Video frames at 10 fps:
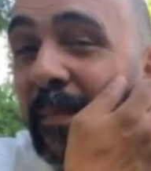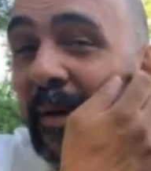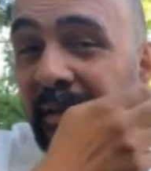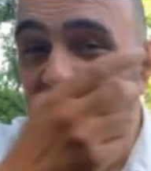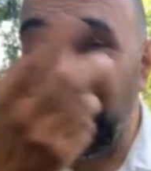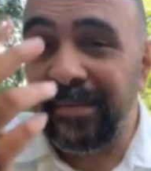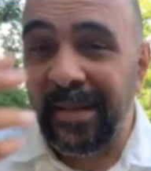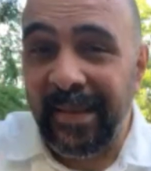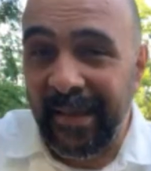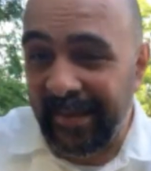but it shows
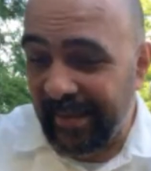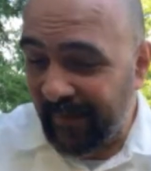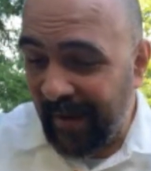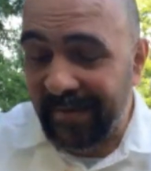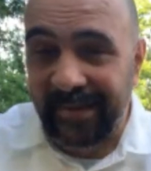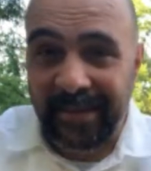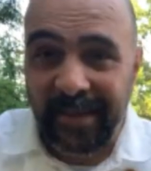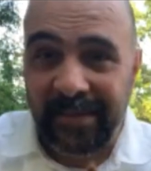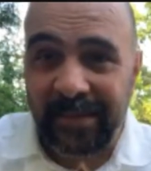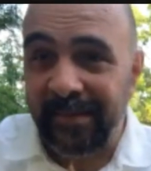that they get the
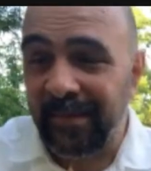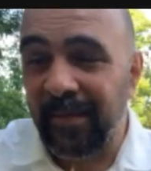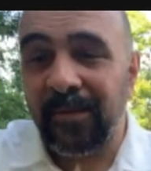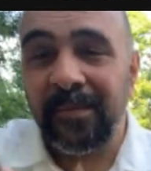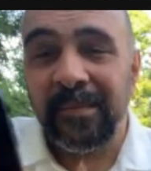vaccinations, you know.